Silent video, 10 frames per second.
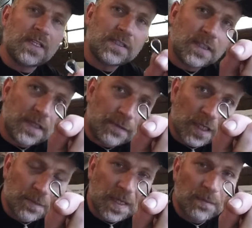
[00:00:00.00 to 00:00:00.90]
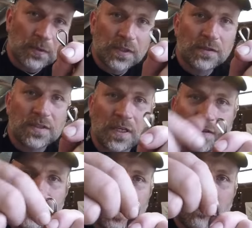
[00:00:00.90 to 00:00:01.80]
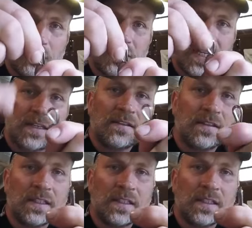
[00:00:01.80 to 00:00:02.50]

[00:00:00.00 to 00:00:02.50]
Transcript: So there we go. People use those thimbles then,